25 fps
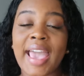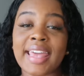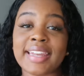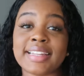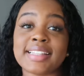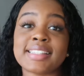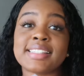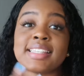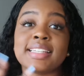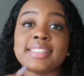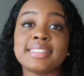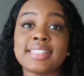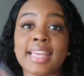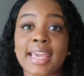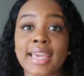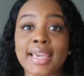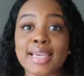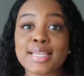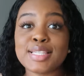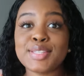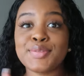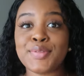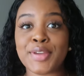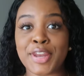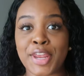and in
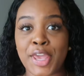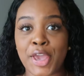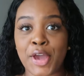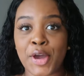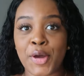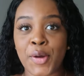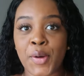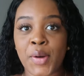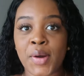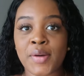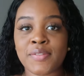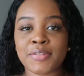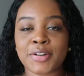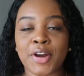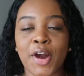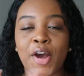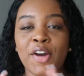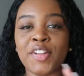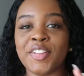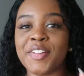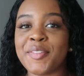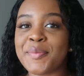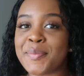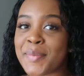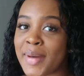today's video for
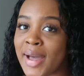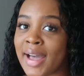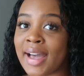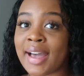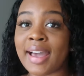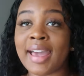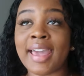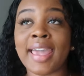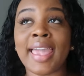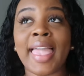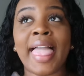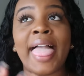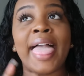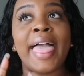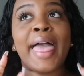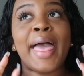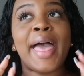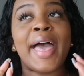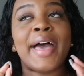all of my